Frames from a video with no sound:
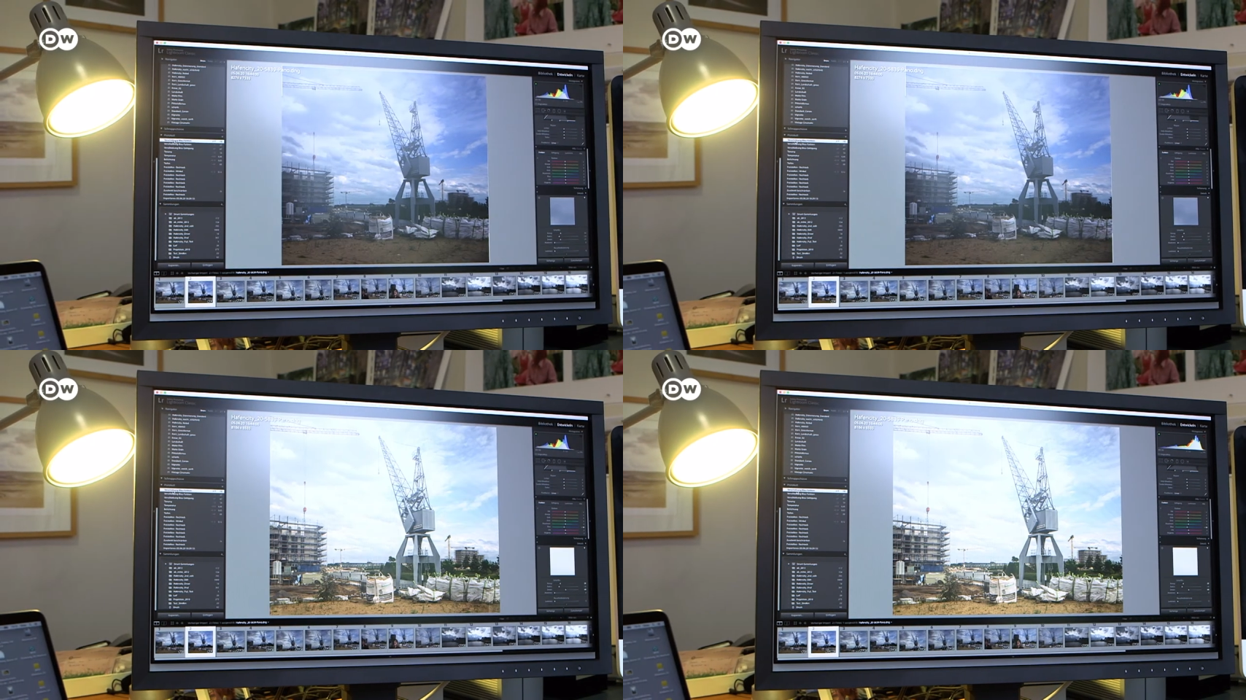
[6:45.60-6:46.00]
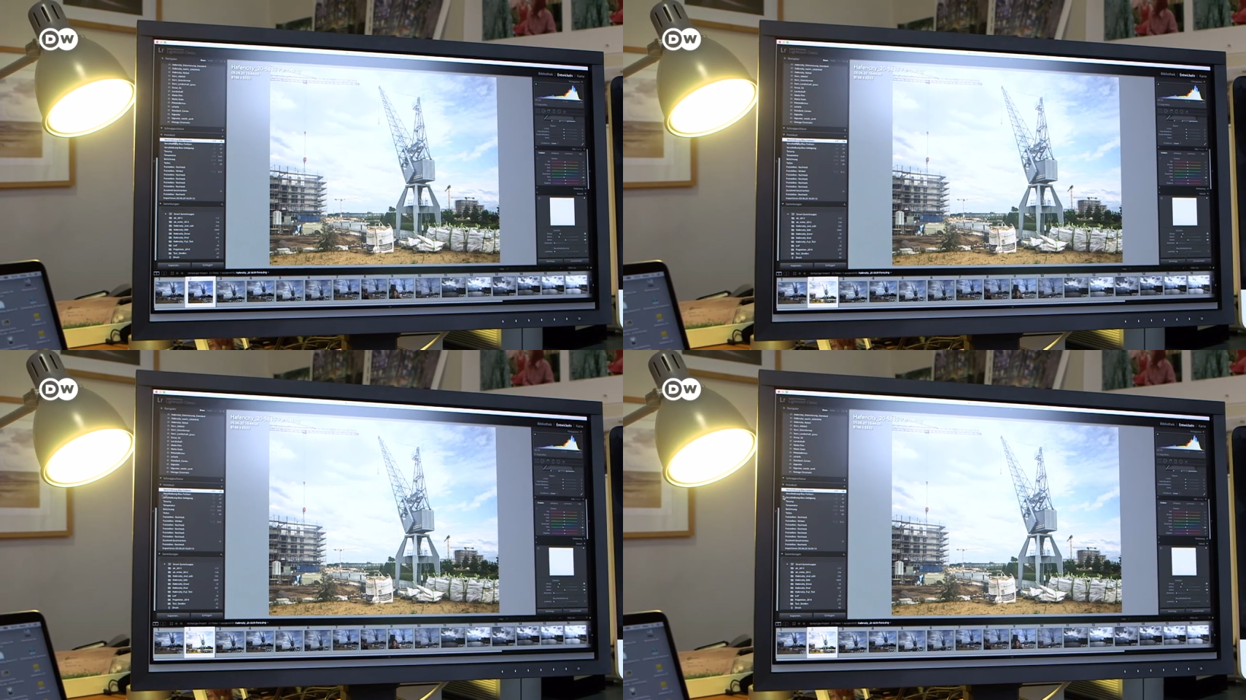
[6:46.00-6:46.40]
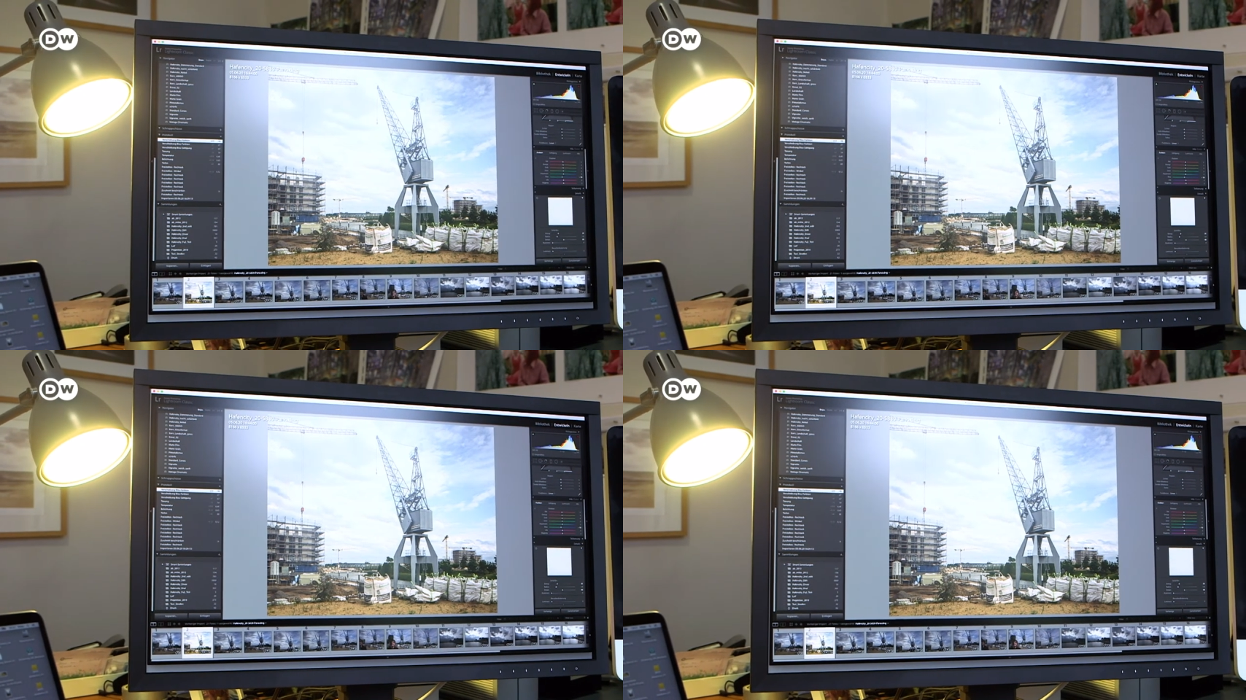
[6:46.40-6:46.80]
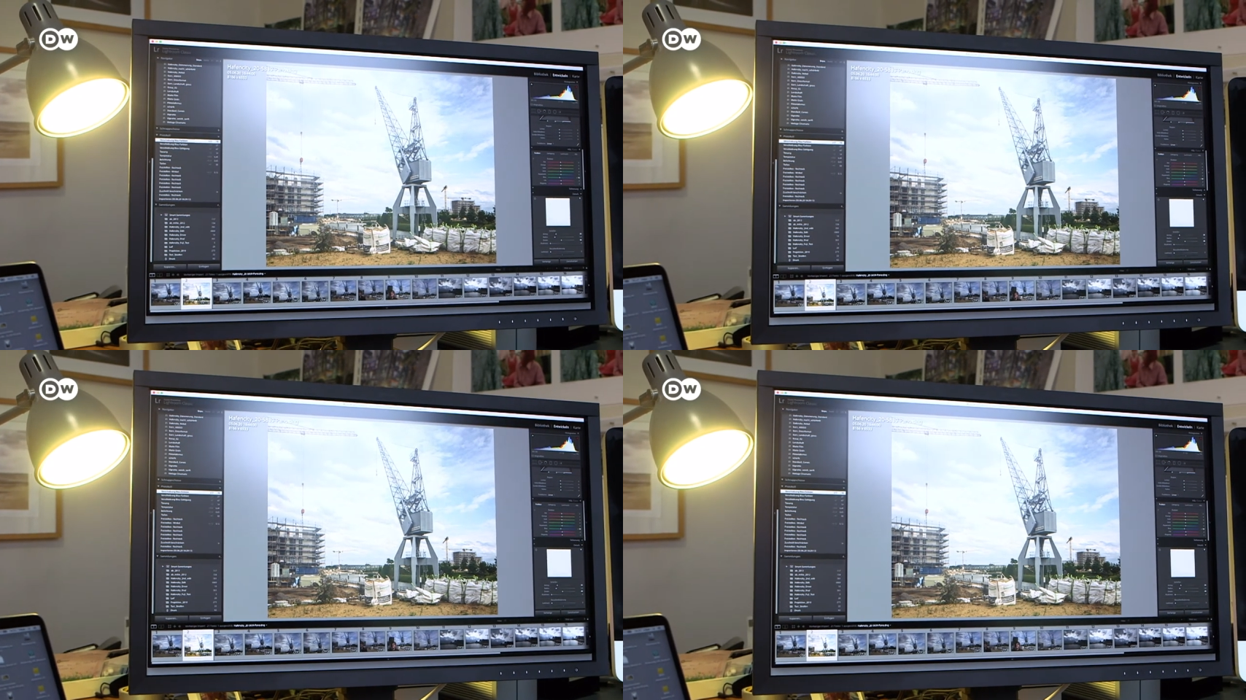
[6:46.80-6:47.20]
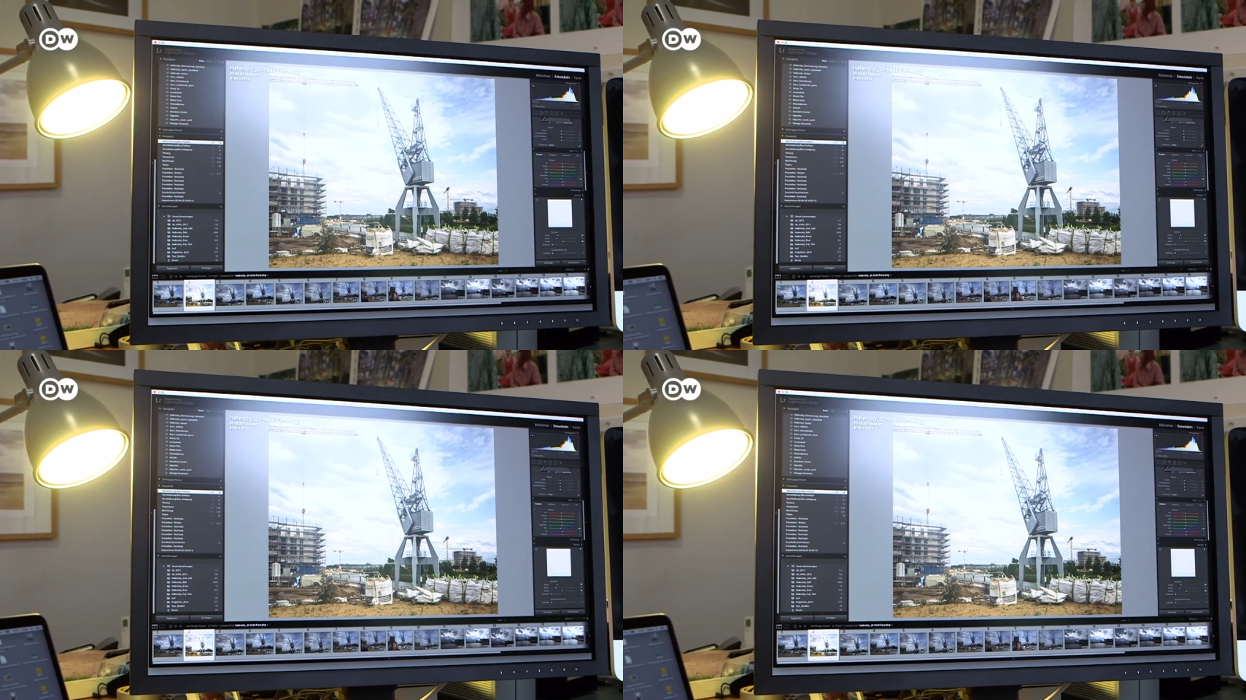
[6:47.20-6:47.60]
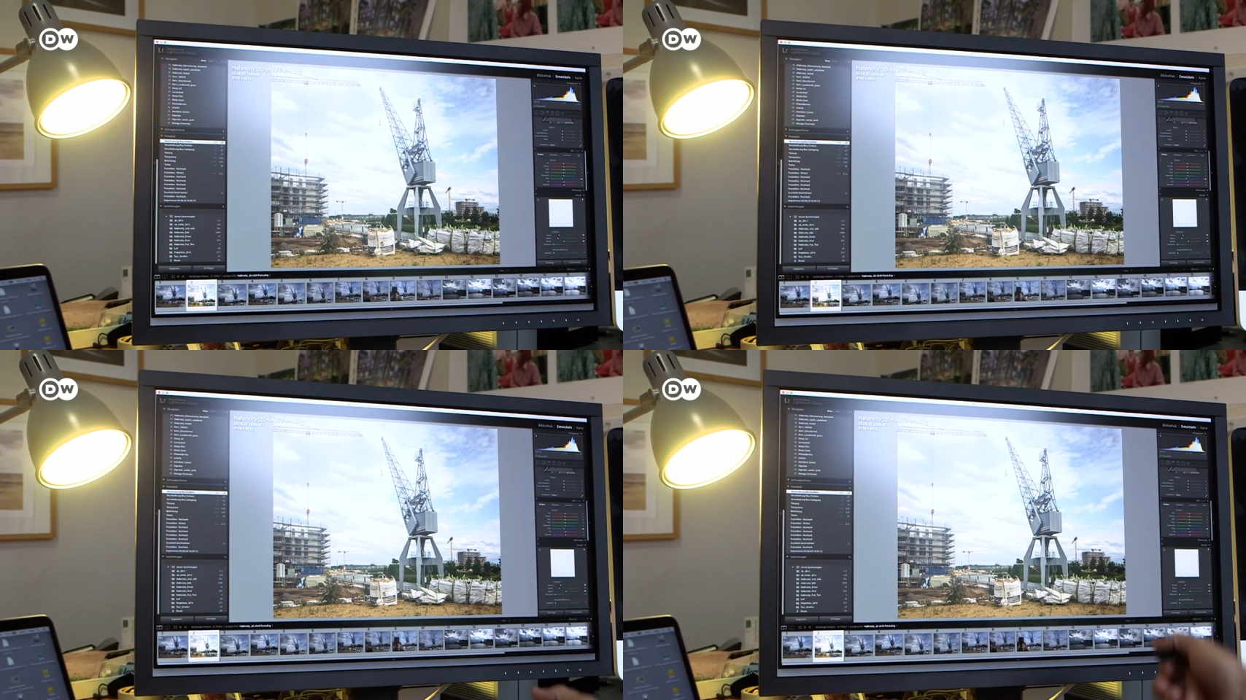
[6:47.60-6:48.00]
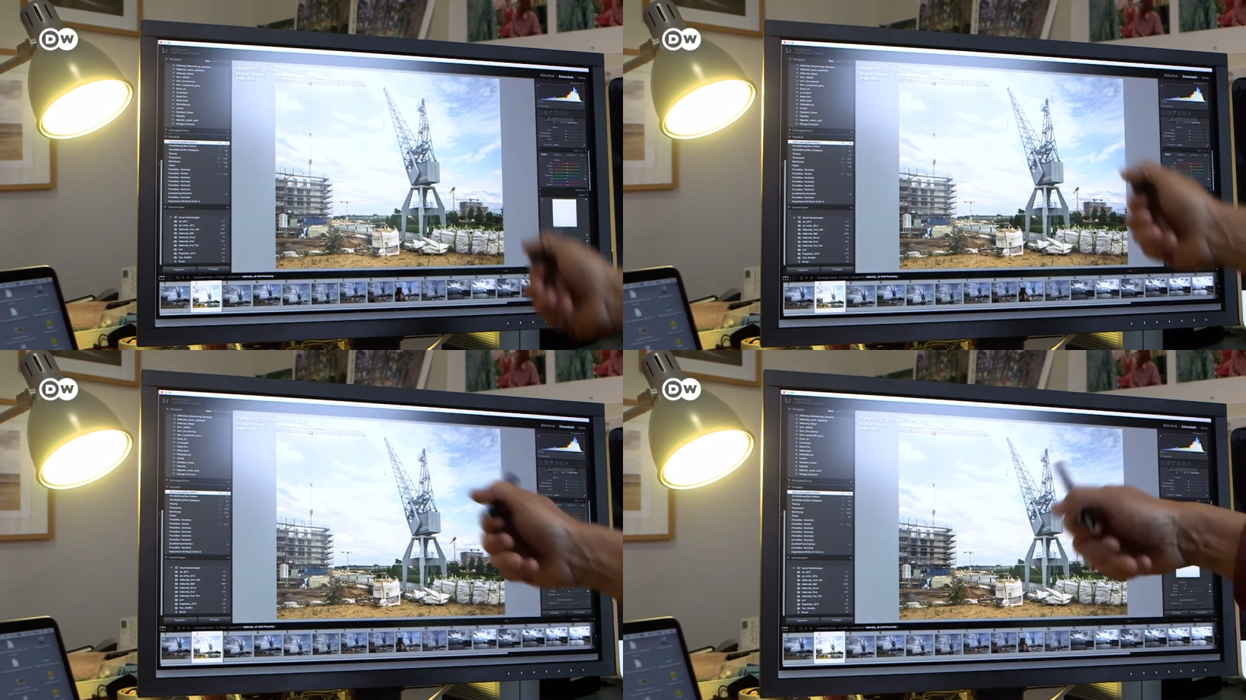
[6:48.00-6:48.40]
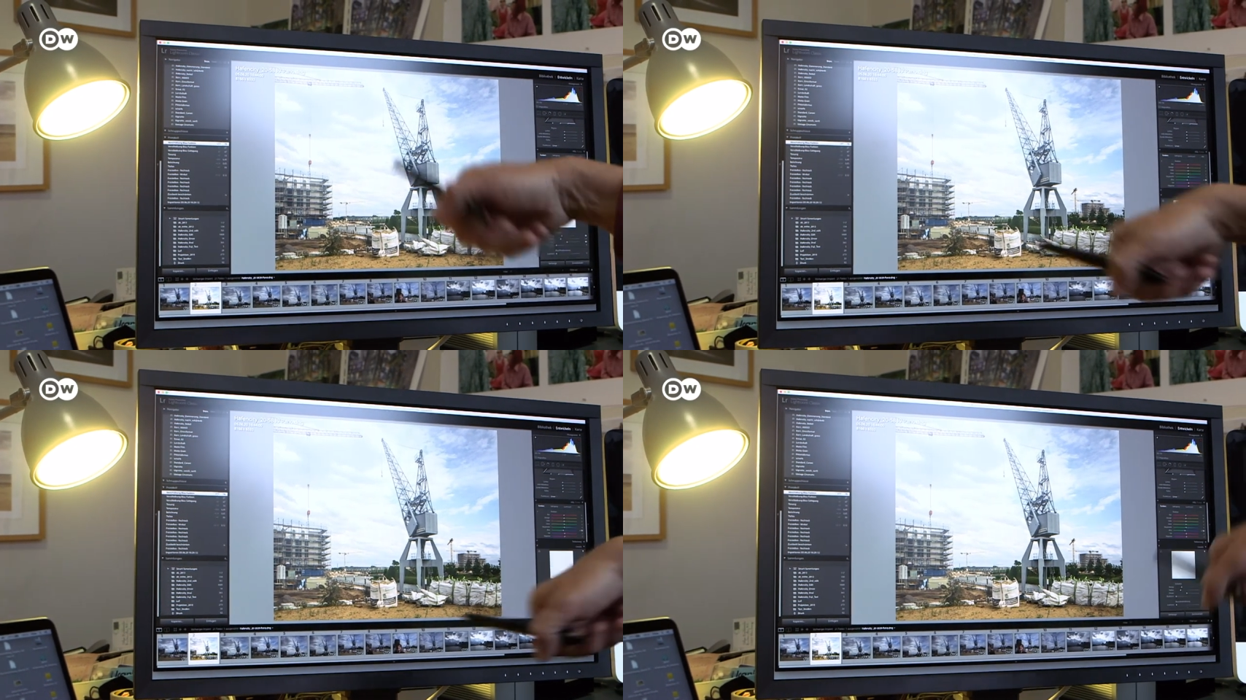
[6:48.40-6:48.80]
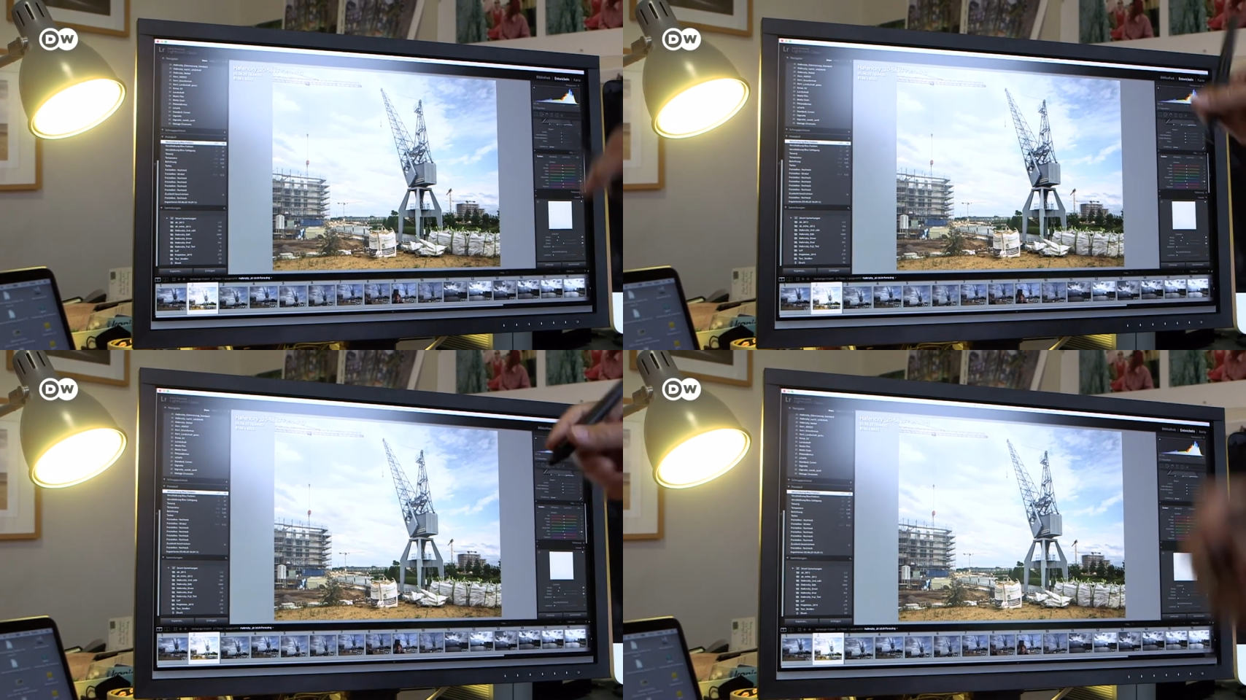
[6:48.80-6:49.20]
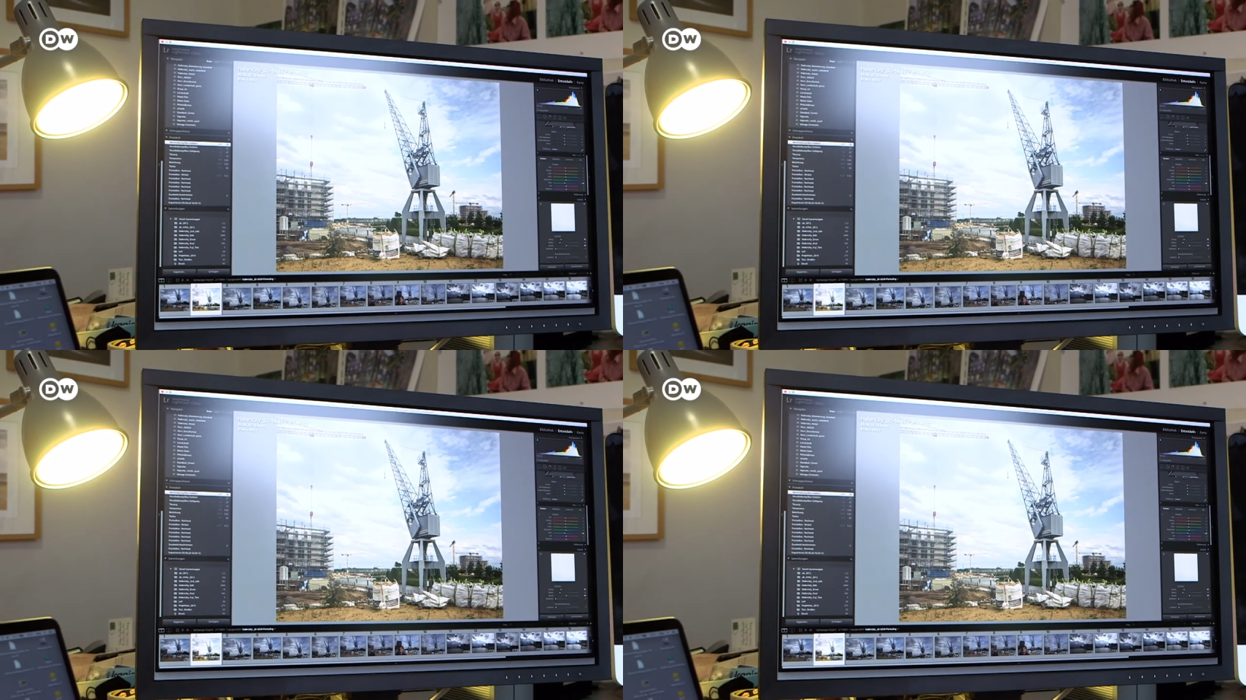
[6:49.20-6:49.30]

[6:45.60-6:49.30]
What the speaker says: Nobody's mouth can be seen.